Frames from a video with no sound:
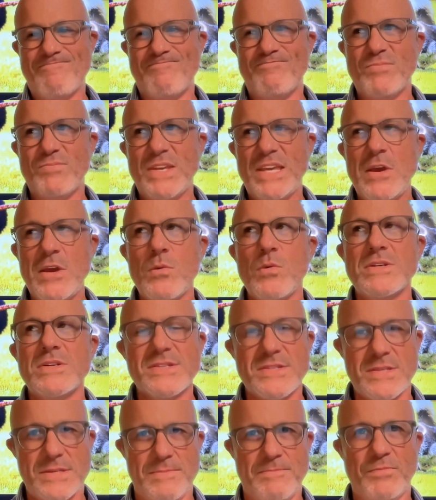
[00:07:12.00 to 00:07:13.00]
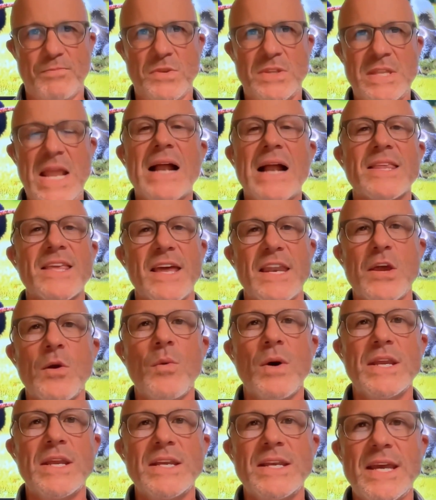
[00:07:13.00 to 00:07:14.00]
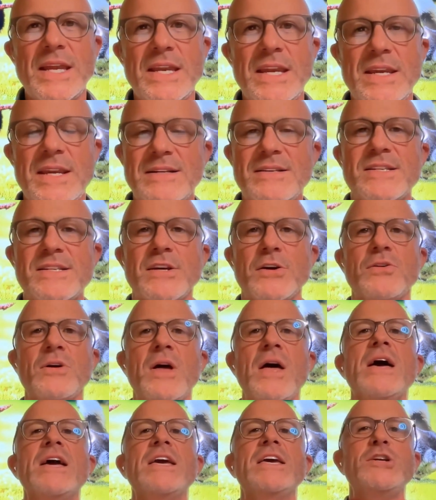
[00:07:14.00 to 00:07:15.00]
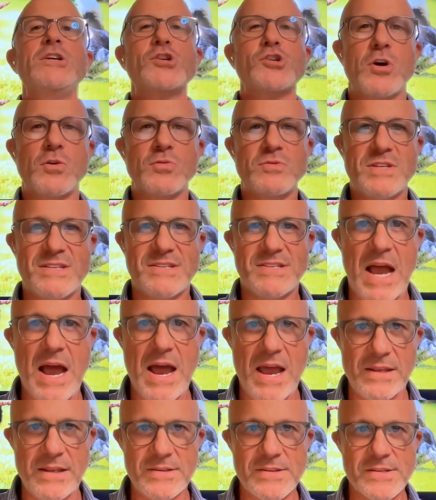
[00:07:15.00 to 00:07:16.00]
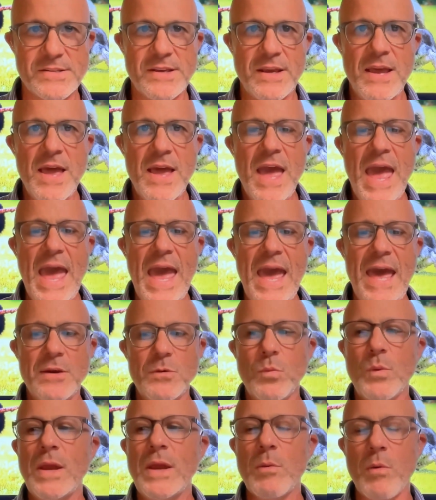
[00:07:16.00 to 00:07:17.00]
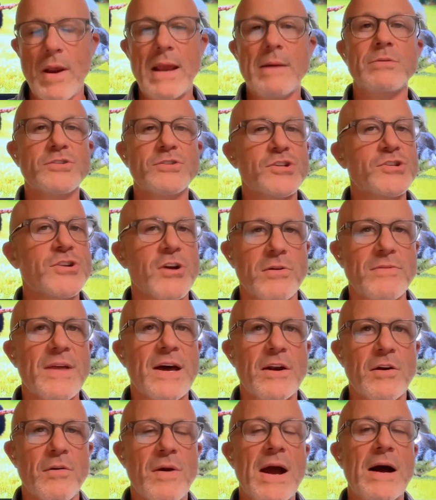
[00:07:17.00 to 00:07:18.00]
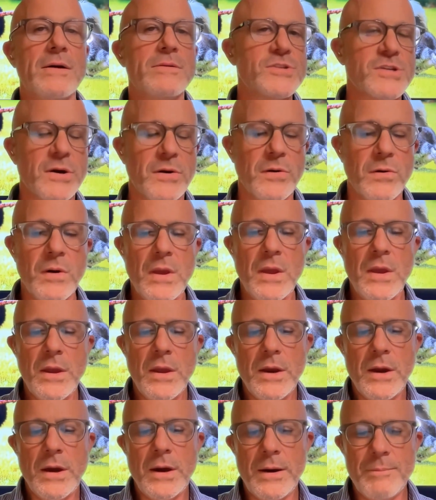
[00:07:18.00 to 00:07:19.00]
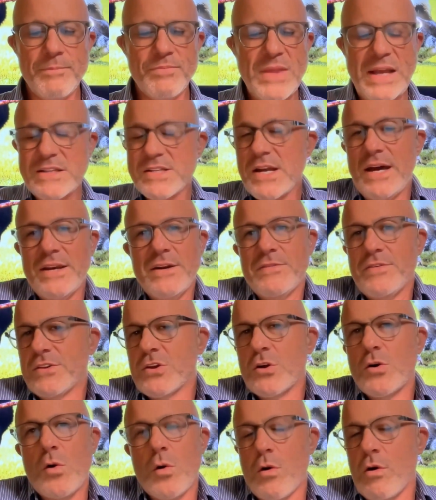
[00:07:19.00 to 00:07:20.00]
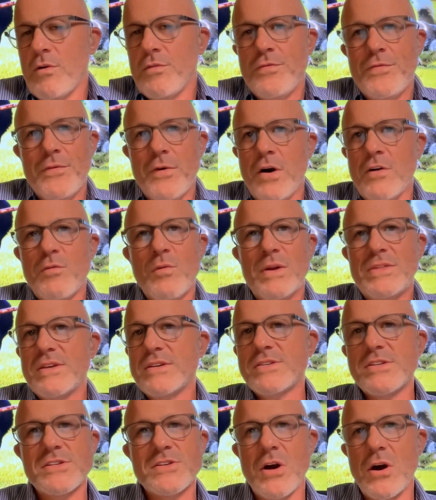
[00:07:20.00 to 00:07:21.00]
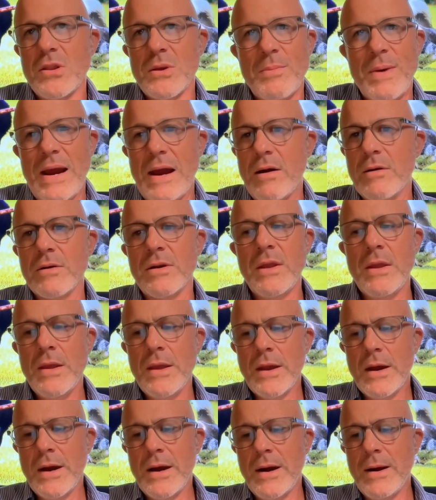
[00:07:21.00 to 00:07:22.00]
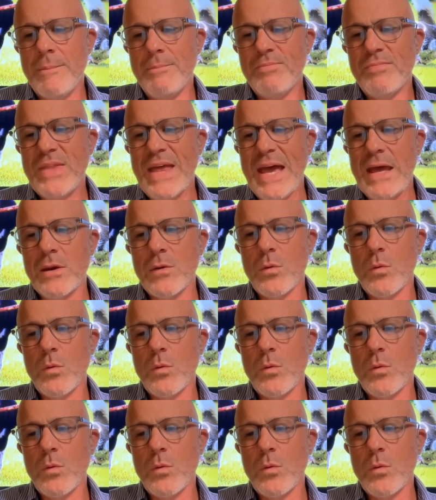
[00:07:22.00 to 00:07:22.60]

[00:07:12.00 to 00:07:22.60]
he was not getting what he needed until he showed signs. And we were able to turn that around. So that's kind of at the core of what this is all about. That